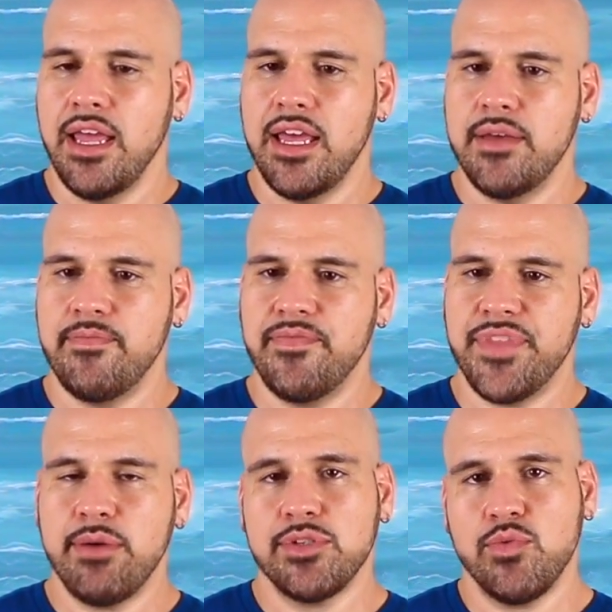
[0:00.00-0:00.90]
And
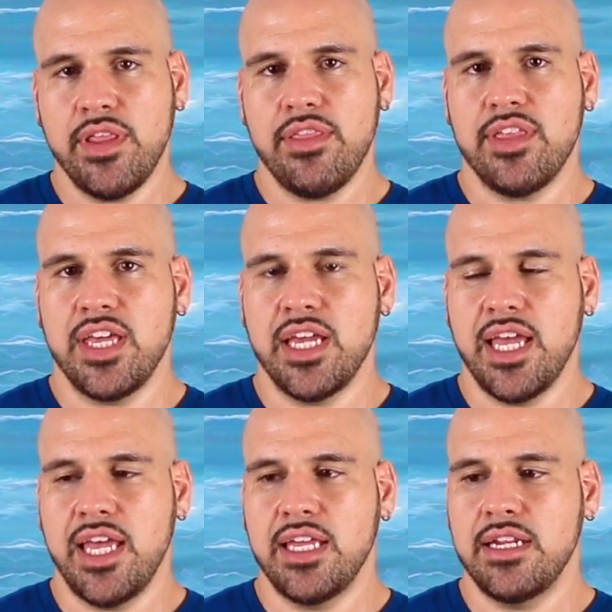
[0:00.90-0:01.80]
that was one thing.
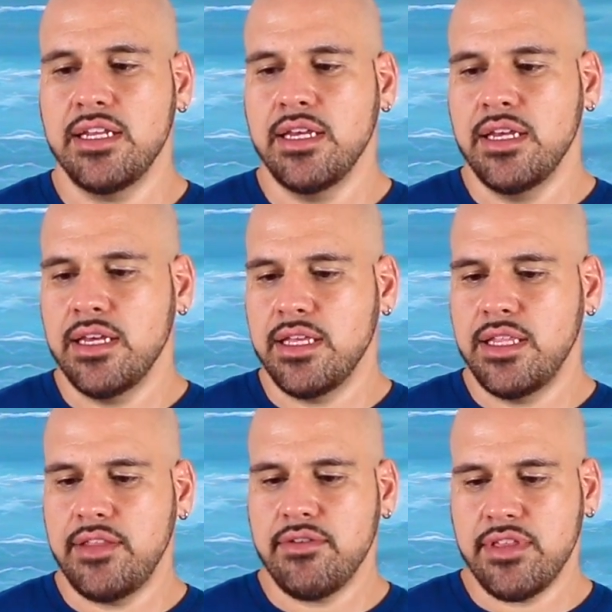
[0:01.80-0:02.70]
And
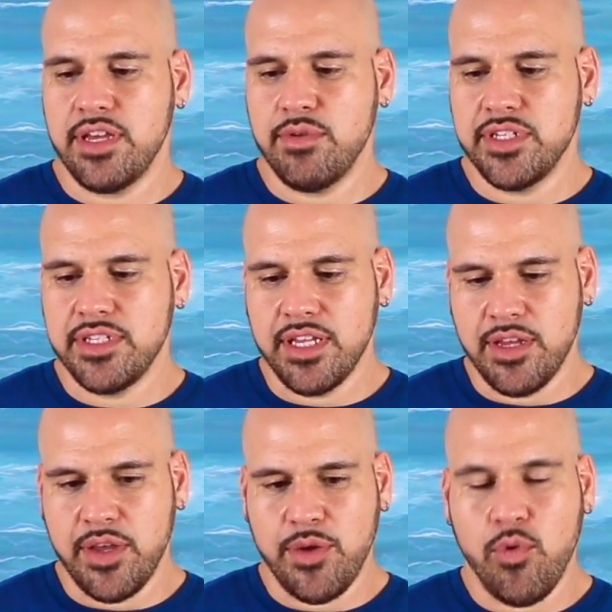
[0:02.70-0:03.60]
another thing was
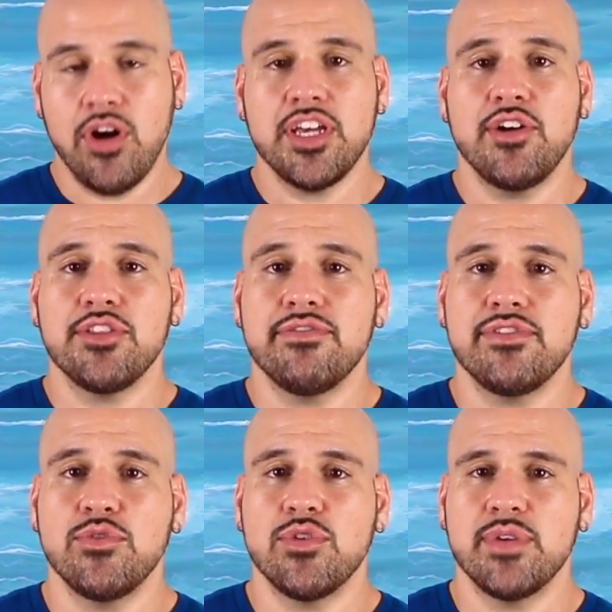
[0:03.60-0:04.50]
walking on the
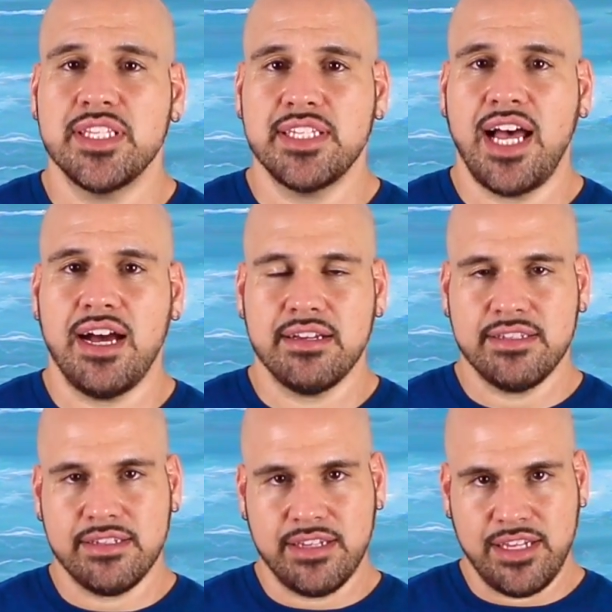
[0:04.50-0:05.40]
floor with
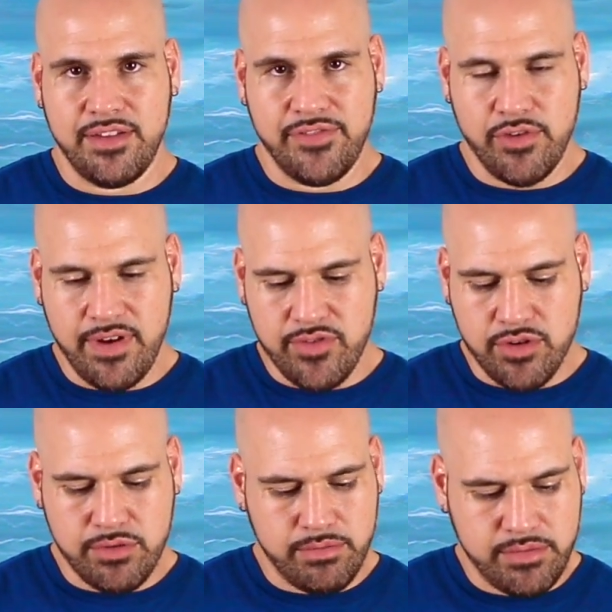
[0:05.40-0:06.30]
socks. If you've
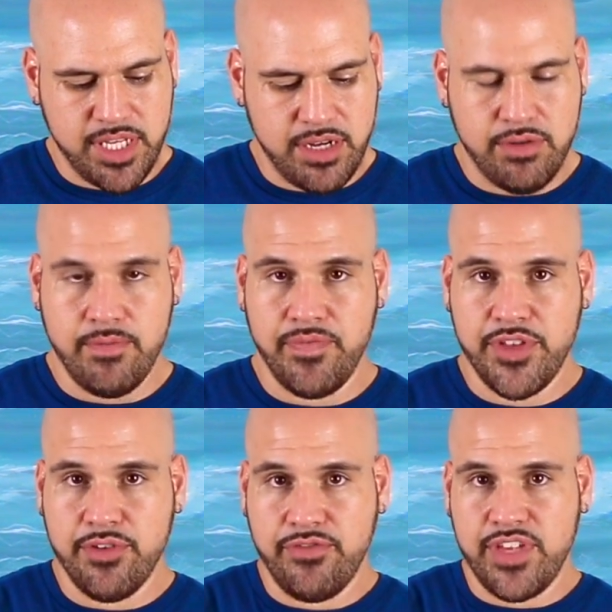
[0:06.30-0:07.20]
ever,
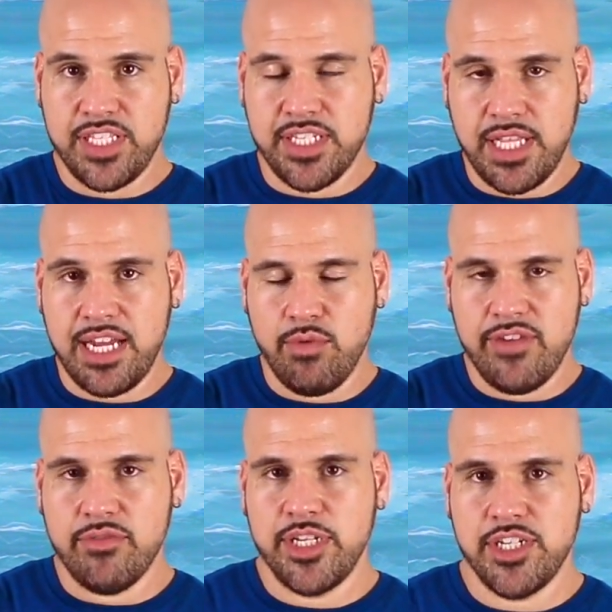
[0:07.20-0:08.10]
your feet slide away
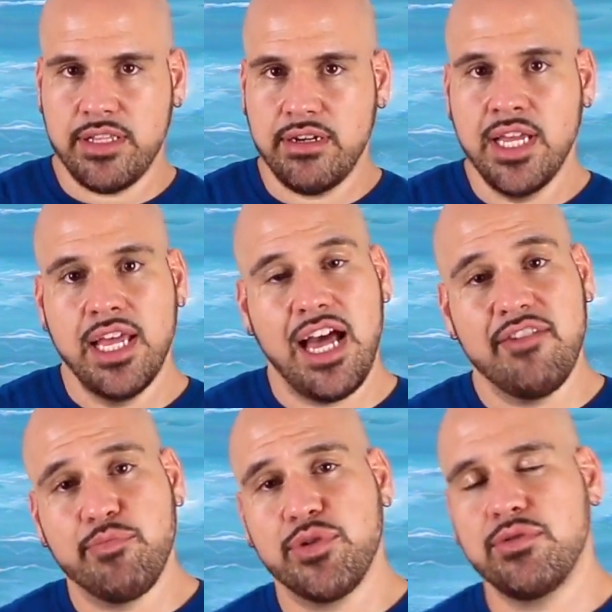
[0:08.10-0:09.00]
from each other,
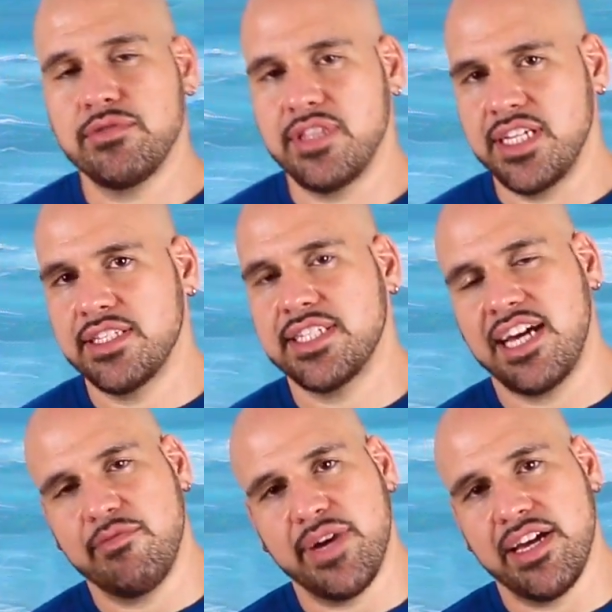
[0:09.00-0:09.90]
I've pulled the
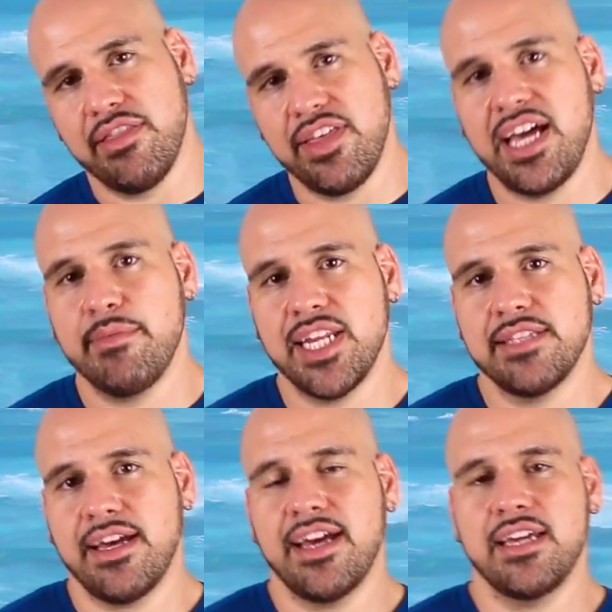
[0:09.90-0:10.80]
inside of my thigh many
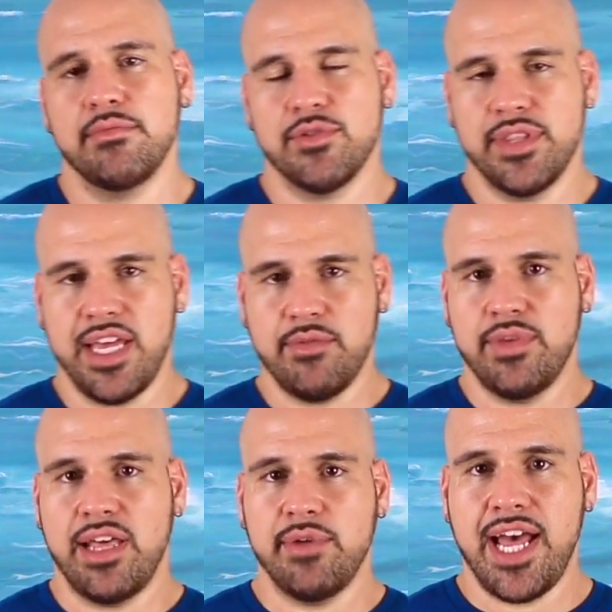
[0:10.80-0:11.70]
times when
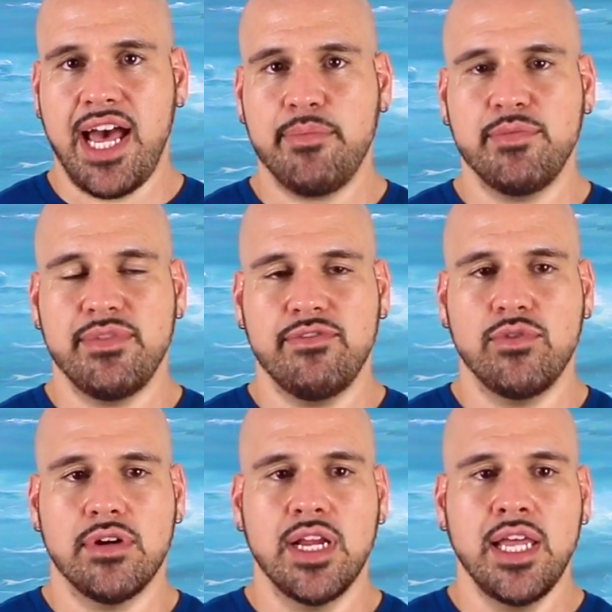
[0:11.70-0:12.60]
that happen
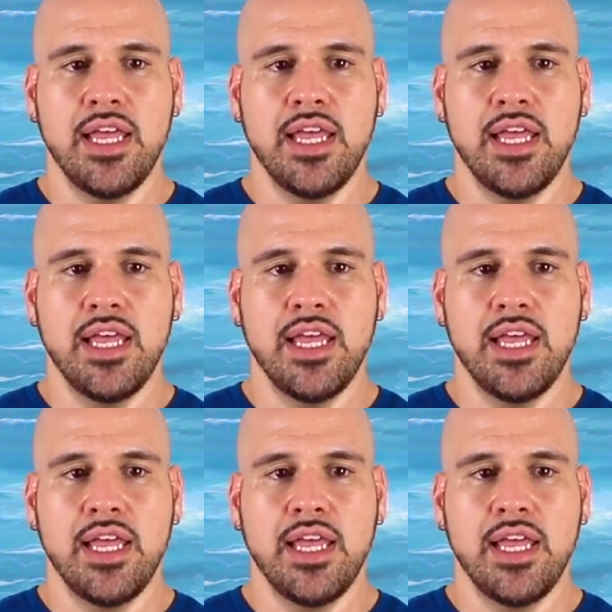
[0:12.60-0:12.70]
before.